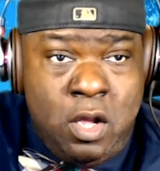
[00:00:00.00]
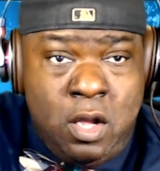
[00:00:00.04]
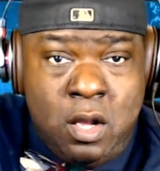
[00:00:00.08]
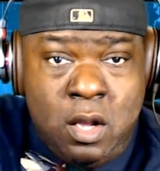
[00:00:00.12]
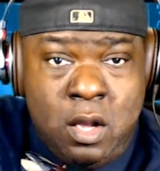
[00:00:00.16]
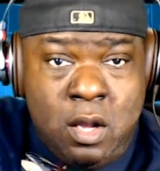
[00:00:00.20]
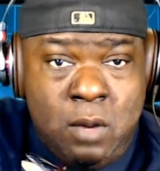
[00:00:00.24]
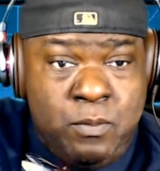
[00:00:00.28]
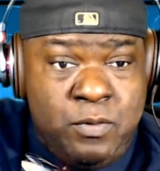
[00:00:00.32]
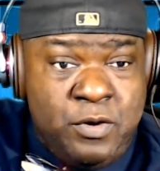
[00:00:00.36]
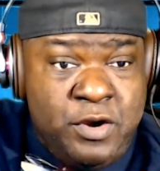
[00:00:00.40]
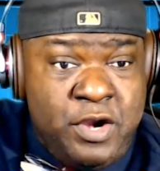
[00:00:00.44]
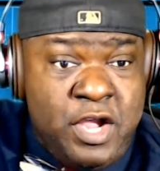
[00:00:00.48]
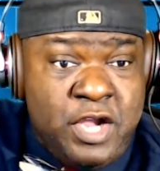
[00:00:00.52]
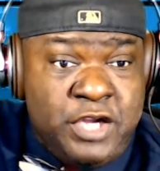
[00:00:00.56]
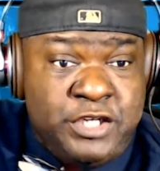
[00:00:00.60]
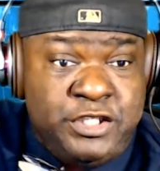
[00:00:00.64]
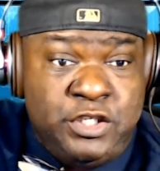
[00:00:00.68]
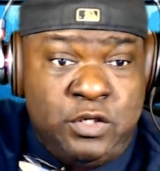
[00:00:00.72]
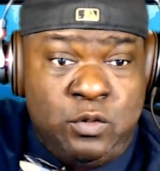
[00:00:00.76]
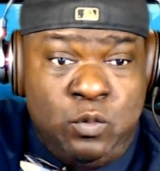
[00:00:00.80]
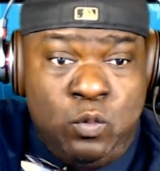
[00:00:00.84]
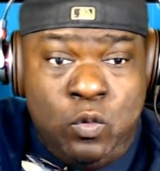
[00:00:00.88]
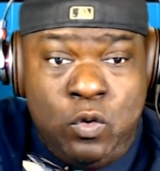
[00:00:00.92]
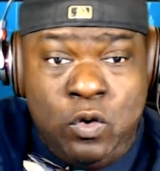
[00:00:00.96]

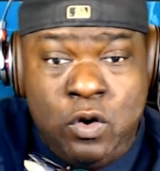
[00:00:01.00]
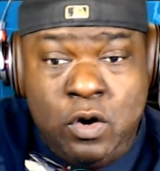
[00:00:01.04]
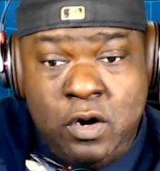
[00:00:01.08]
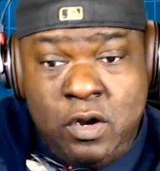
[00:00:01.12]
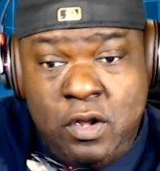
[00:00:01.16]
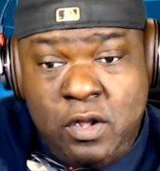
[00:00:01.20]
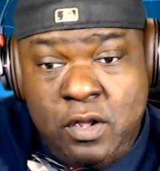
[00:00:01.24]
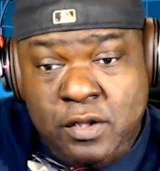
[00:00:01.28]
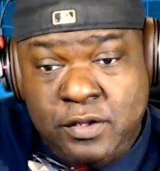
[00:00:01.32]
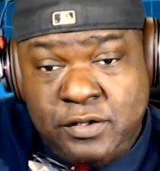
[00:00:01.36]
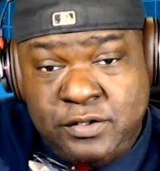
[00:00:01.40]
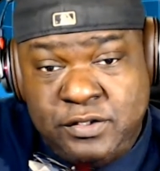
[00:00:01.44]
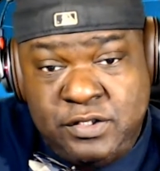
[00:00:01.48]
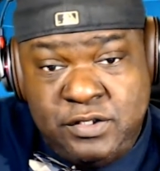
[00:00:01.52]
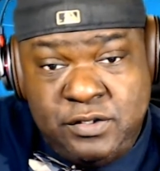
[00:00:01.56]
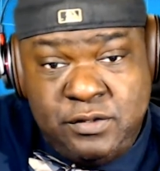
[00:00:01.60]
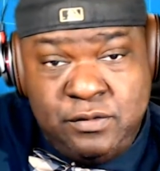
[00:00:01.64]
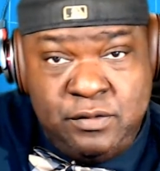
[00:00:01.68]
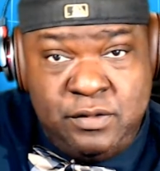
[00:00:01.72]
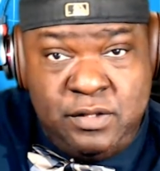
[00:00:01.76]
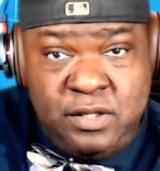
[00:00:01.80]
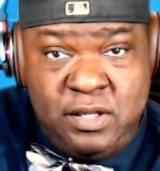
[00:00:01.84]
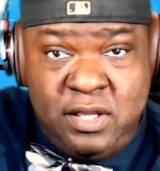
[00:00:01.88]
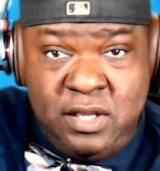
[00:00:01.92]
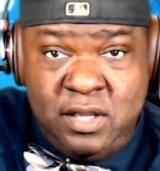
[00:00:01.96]
production world to
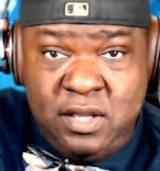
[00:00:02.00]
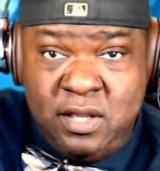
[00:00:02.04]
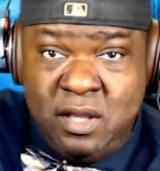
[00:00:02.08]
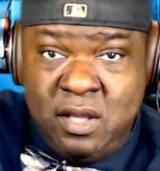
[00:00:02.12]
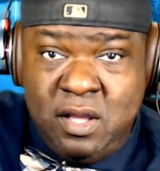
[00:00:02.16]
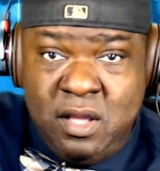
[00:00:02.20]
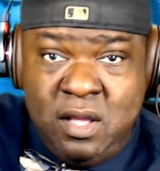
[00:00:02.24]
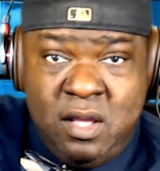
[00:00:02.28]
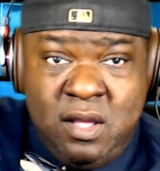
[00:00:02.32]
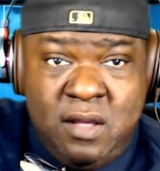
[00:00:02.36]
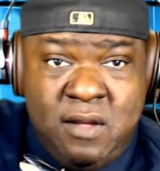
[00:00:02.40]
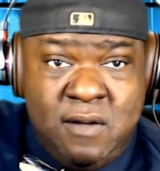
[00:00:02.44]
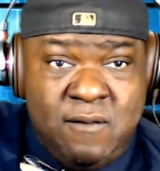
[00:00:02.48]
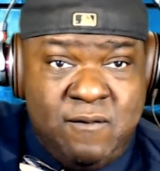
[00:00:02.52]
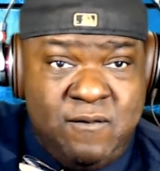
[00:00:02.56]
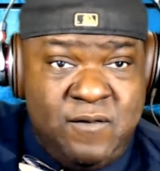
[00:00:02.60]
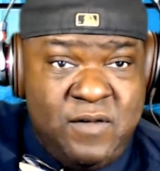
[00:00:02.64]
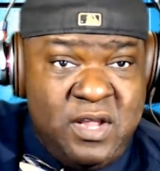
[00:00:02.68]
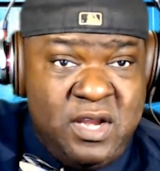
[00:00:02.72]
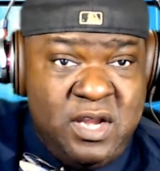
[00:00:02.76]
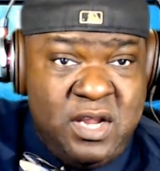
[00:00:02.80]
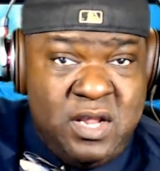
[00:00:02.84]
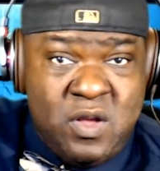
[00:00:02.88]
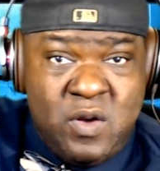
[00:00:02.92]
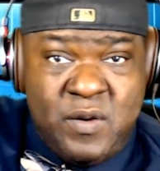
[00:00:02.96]
the
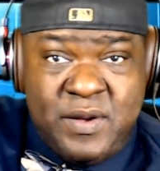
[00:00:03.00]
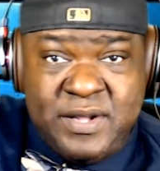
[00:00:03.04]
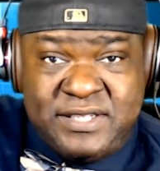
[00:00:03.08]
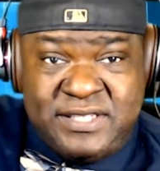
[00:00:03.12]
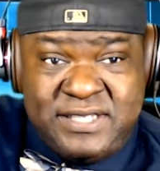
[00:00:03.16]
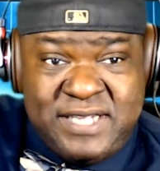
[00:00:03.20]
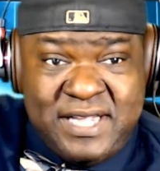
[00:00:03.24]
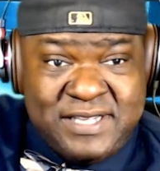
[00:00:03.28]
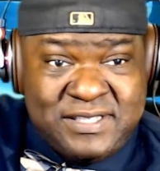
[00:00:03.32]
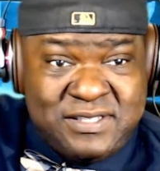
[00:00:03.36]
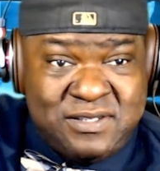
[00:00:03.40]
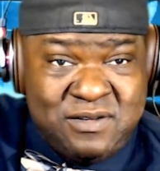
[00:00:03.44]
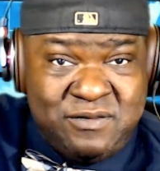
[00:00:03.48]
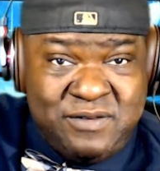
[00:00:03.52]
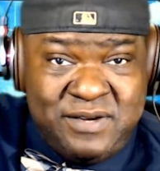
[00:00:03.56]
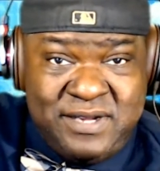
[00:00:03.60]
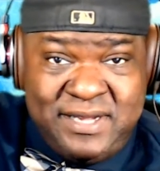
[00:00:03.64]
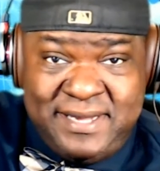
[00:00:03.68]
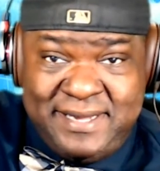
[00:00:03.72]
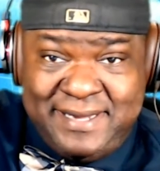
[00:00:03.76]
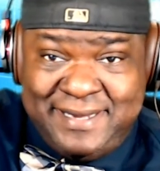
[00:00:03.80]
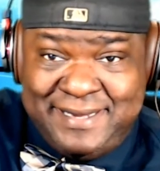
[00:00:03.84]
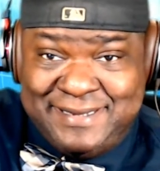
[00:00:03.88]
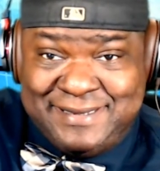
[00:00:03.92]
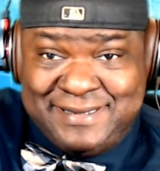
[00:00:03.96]
video
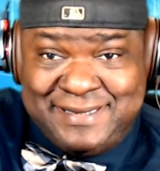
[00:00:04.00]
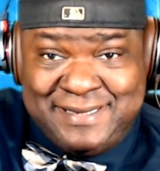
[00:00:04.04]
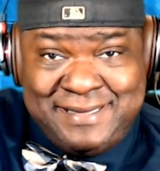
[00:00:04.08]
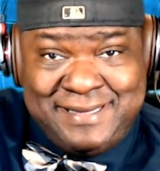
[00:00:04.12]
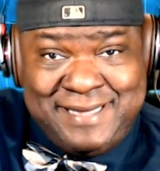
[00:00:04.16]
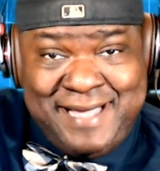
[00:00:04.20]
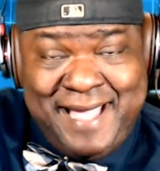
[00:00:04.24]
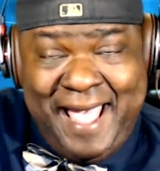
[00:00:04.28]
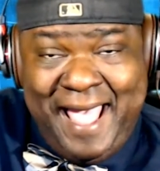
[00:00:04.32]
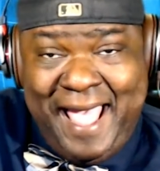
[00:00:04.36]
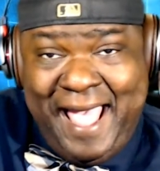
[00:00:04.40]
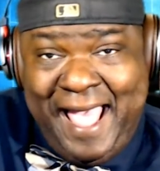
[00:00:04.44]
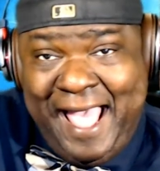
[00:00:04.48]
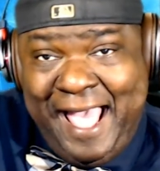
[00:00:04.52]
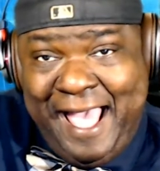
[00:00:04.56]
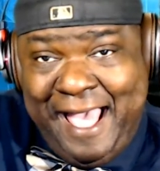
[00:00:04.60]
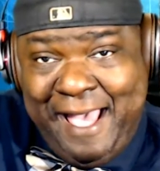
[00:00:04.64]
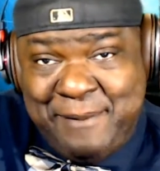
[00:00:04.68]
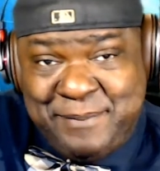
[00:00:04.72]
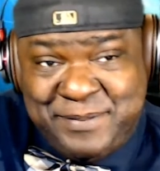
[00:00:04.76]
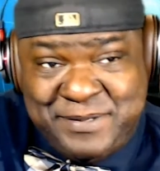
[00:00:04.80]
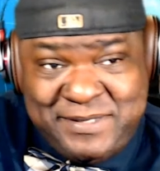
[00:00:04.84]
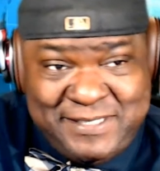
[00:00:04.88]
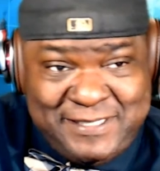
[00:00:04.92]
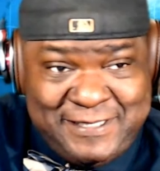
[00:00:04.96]
accessories and the
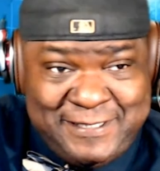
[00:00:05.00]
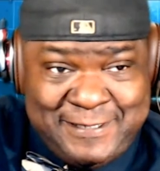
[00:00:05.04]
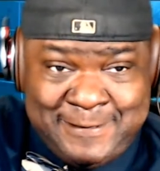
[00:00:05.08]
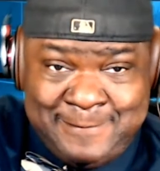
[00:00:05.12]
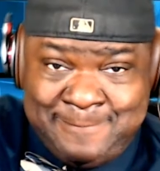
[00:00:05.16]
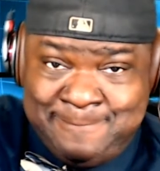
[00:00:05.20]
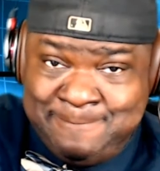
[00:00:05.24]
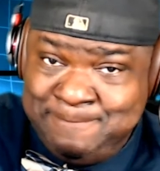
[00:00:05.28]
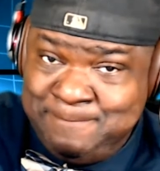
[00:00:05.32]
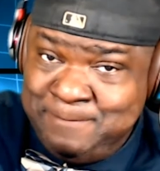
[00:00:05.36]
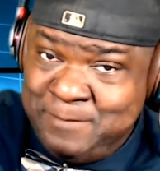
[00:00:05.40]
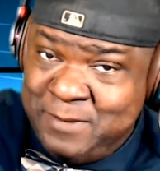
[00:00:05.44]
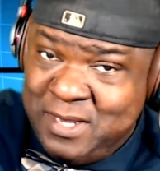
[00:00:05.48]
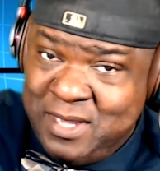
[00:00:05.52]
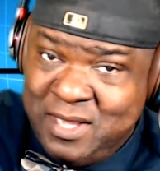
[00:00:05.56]
apps, and